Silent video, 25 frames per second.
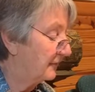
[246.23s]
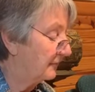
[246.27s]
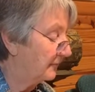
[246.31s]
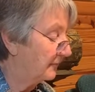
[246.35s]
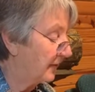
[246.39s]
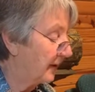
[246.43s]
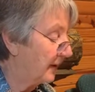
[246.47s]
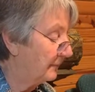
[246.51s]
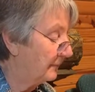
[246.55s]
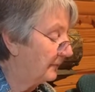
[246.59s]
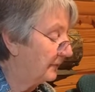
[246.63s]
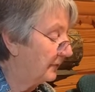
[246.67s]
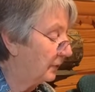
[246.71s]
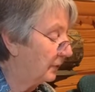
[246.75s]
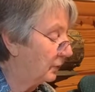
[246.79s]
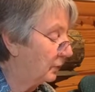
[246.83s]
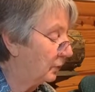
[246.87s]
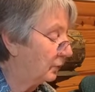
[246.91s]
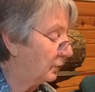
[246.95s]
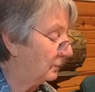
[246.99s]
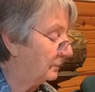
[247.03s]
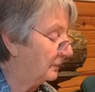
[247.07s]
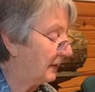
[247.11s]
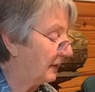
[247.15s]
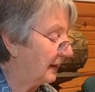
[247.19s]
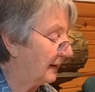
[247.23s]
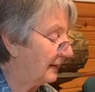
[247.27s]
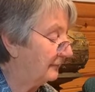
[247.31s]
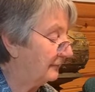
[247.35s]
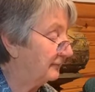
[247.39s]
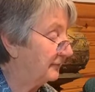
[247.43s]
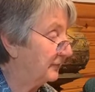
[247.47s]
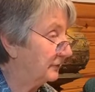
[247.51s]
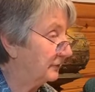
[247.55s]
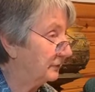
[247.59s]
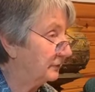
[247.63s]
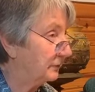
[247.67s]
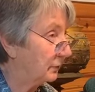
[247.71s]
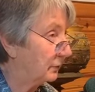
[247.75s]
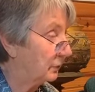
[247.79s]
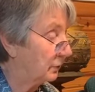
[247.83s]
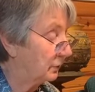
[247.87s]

from the home life into